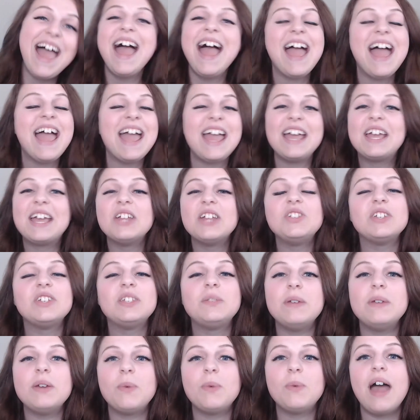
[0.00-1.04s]
it can just
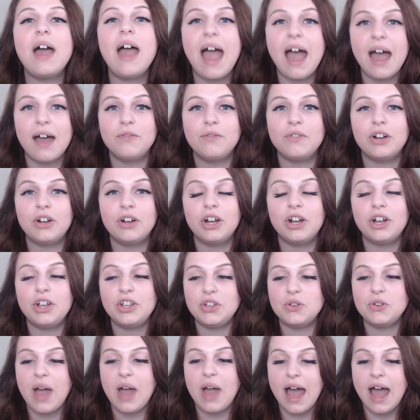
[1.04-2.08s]
be whatever
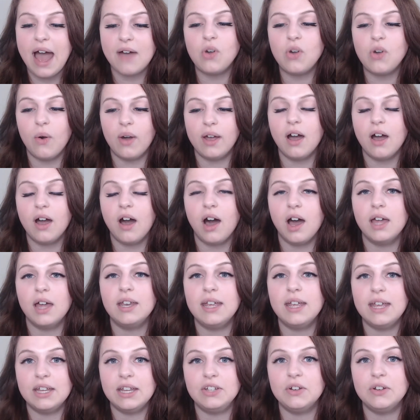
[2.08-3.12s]
you have going on
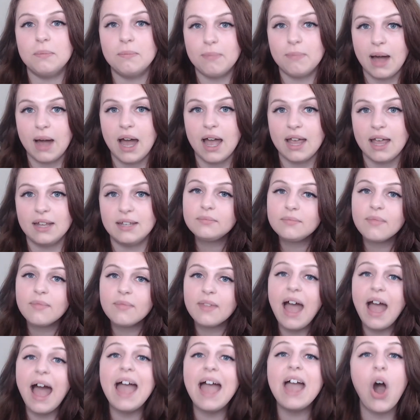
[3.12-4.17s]
in your mind.
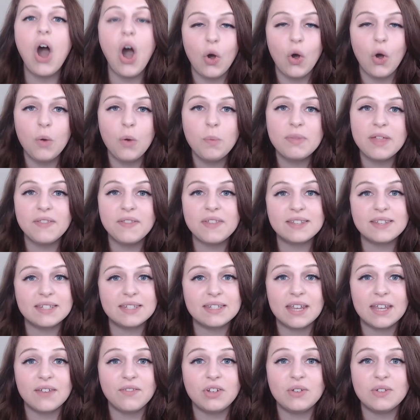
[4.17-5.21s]
I hope that this has
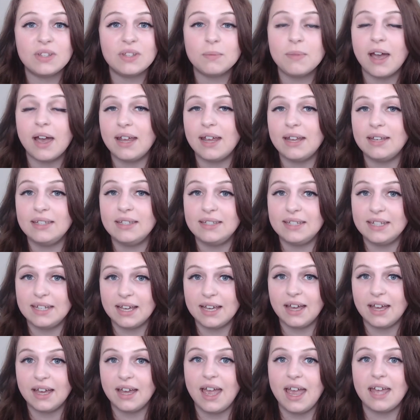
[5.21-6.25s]
given you some
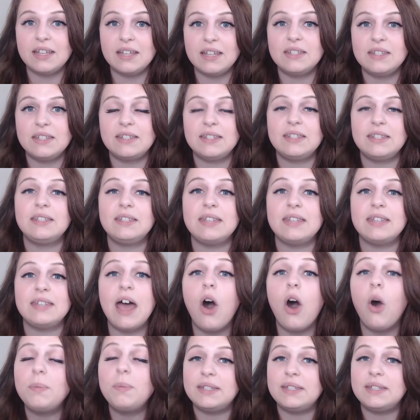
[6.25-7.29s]
idea and
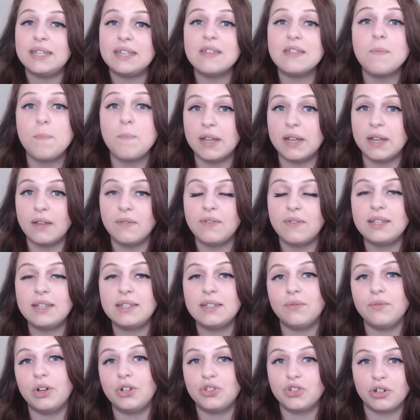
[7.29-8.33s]
help see the benefits
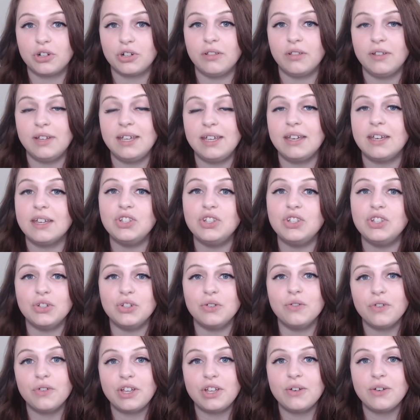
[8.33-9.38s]
of what journaling can do
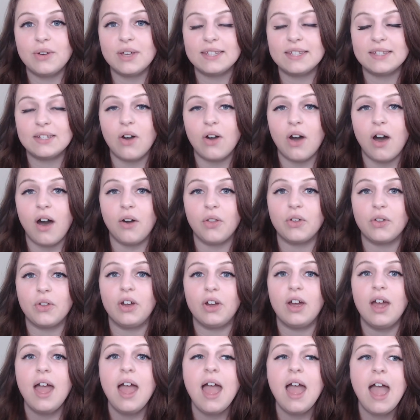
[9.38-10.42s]
for you as an
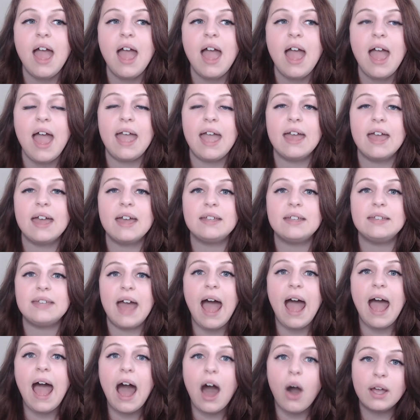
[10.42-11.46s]
author, and
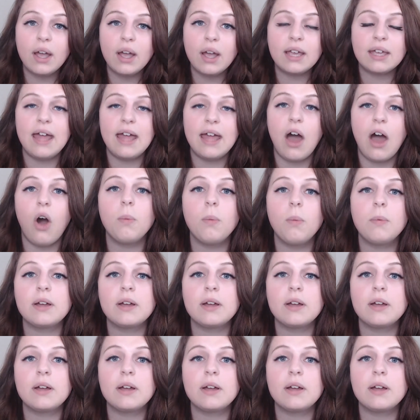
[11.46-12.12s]
how it can help